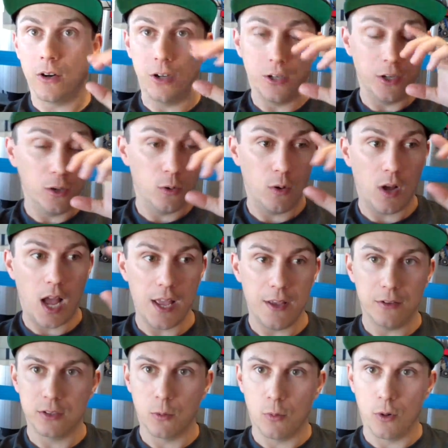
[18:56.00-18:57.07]
are new, I
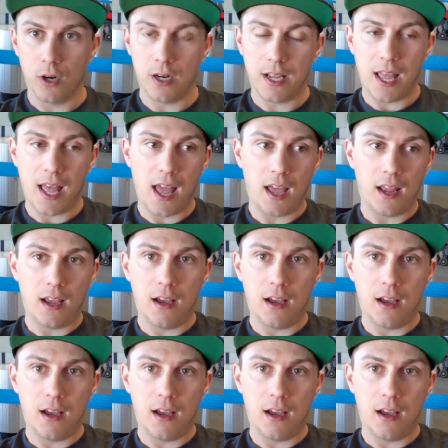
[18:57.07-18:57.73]
used to work at